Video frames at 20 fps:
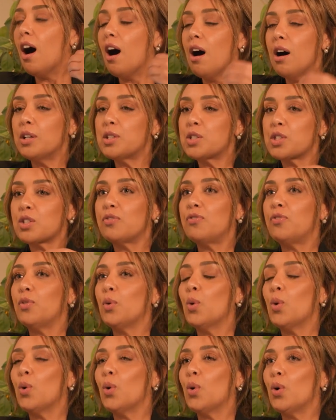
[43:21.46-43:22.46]
Ask
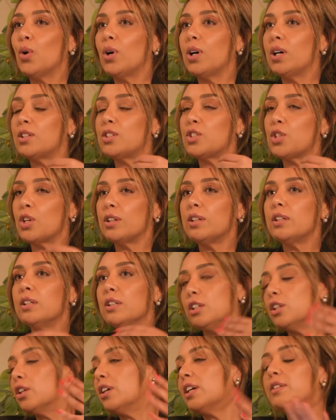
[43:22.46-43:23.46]
for,
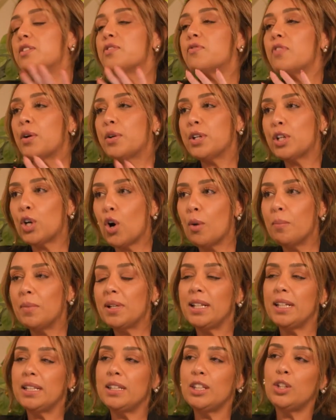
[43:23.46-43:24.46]
it's very
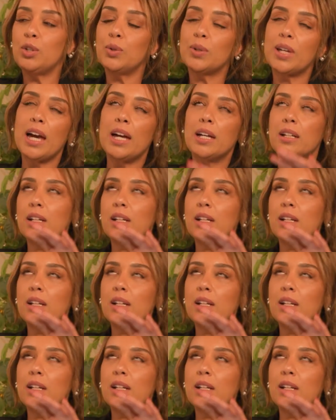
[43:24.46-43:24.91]
common in the UK,